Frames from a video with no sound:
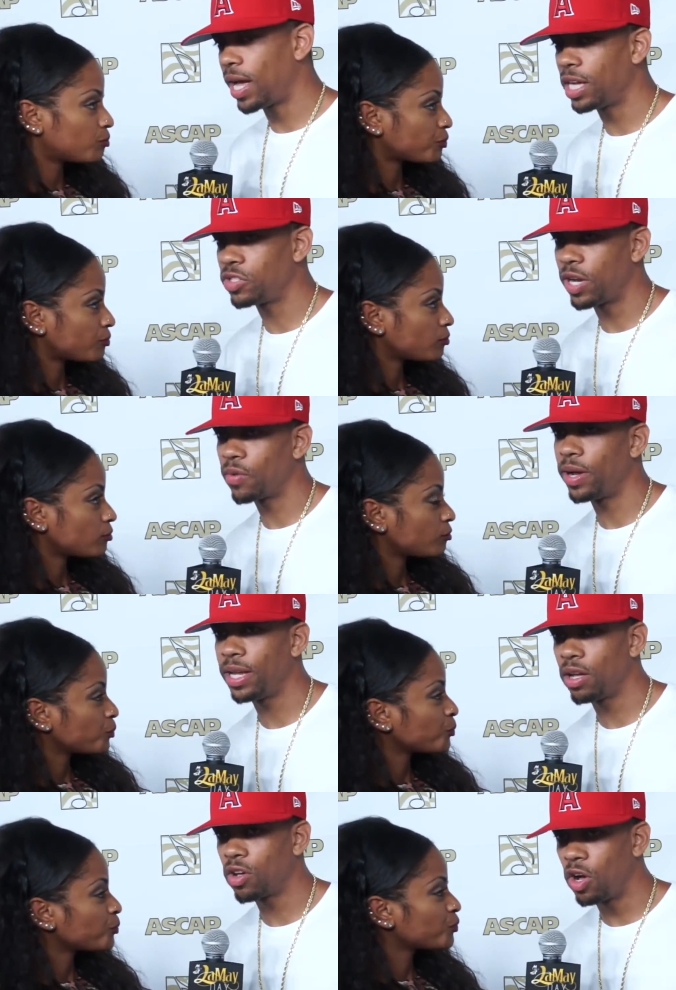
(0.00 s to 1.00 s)
Speaker 1: a hot track right
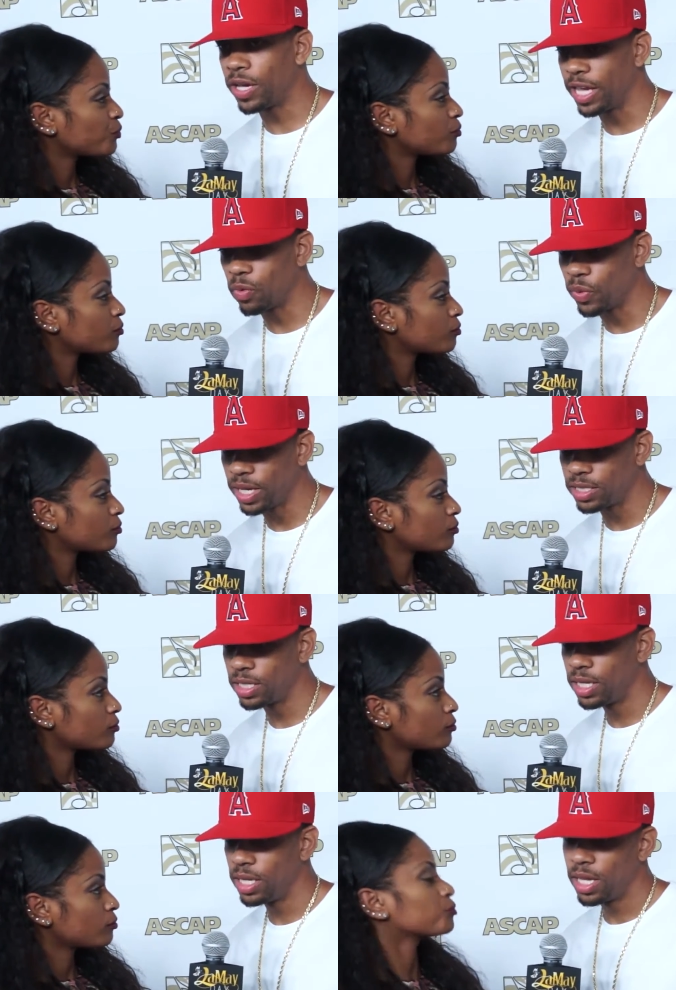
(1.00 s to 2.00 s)
now called Get Rich,
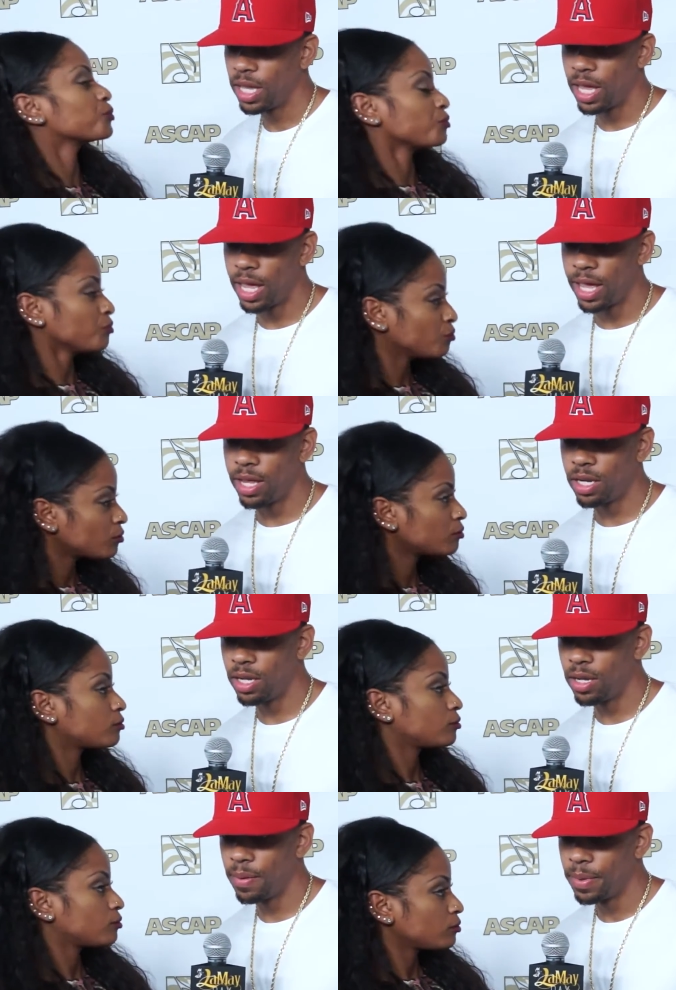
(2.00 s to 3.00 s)
and
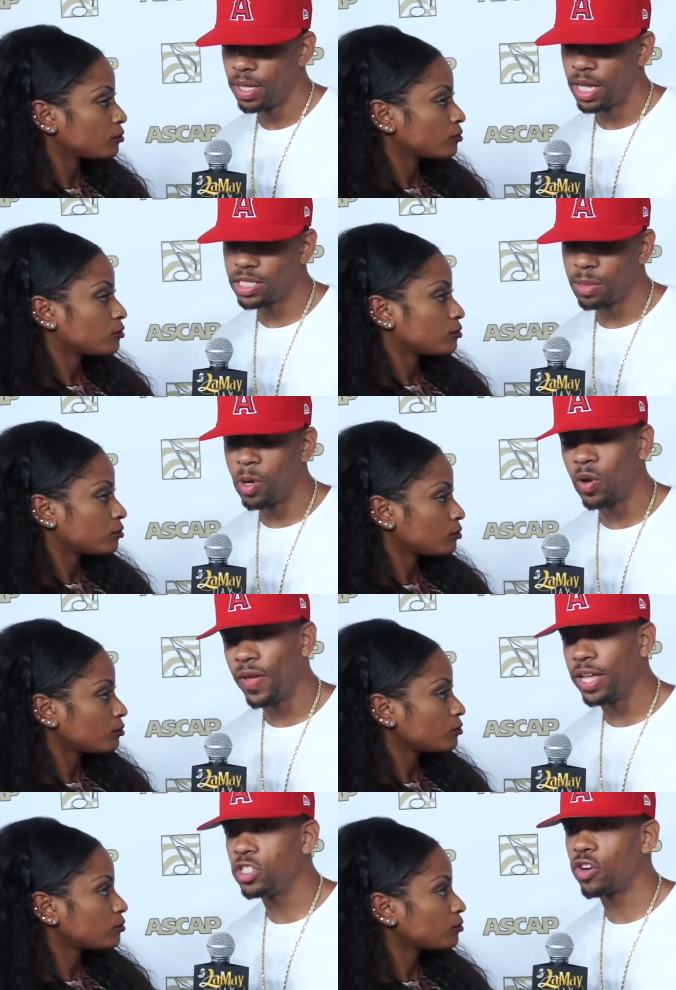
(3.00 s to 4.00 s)
it's a
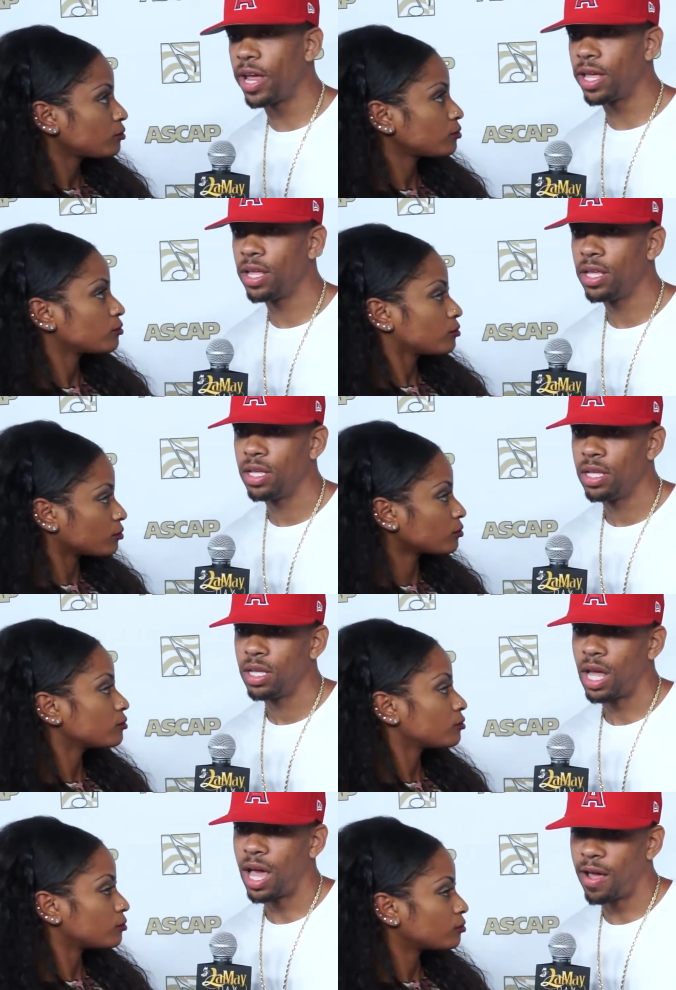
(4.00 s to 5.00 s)
motivating track.
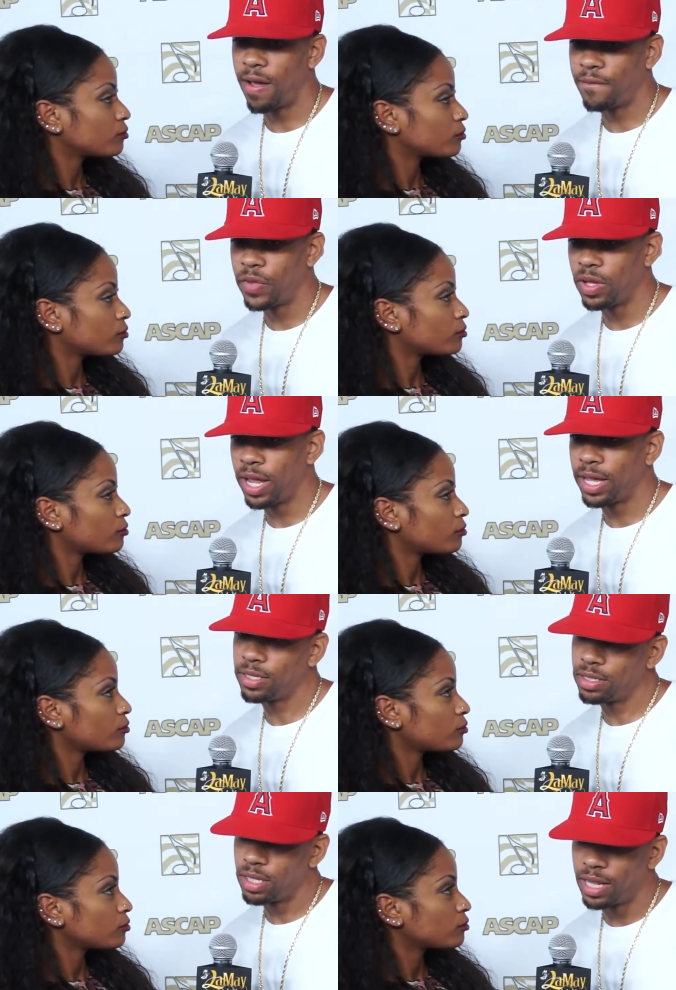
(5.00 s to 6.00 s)
I feel like
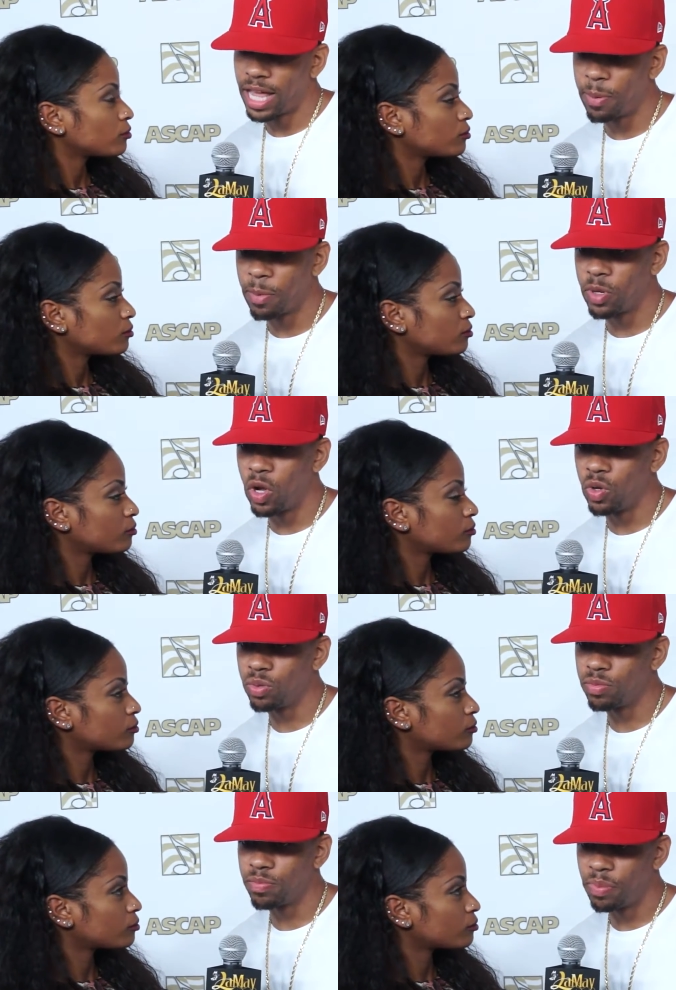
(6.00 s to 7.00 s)
a lot of people don't
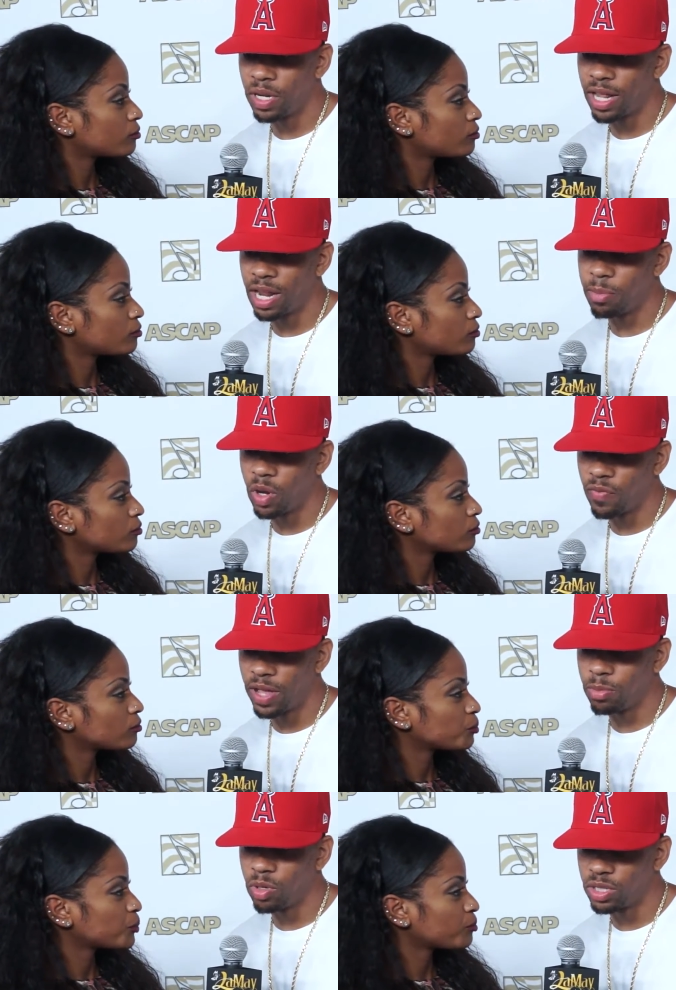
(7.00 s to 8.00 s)
put a lot of
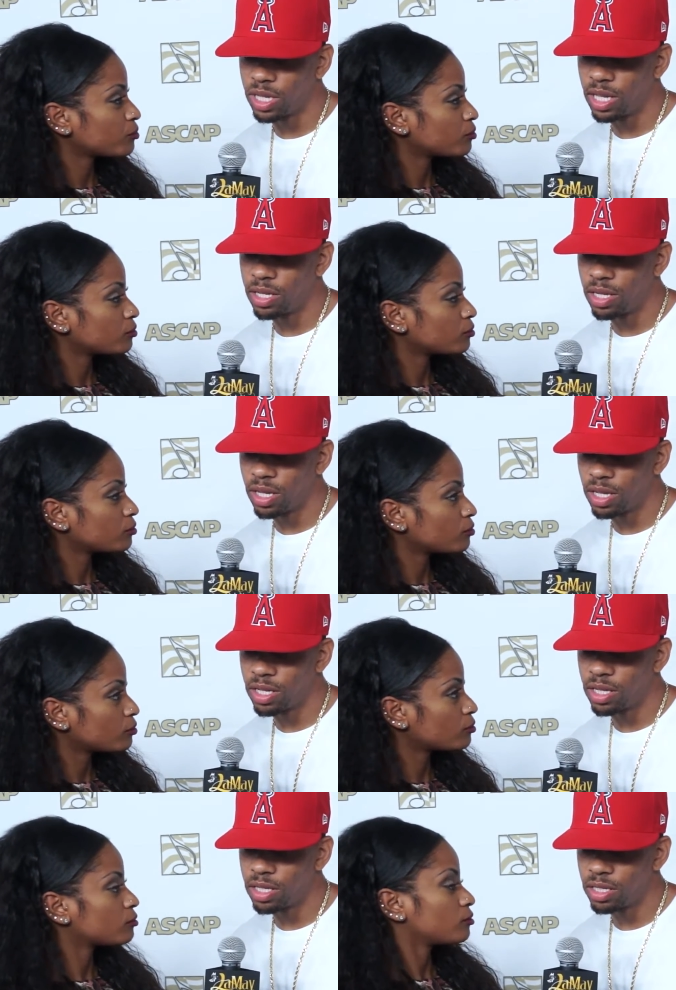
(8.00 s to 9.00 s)
motivating music in,
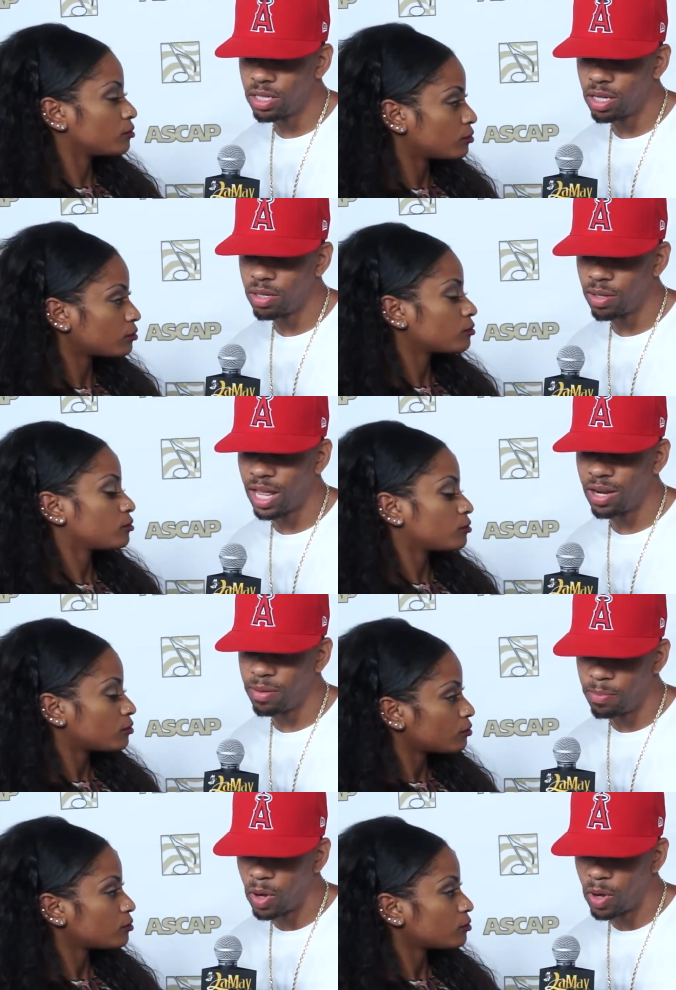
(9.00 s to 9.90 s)
you know, a lot of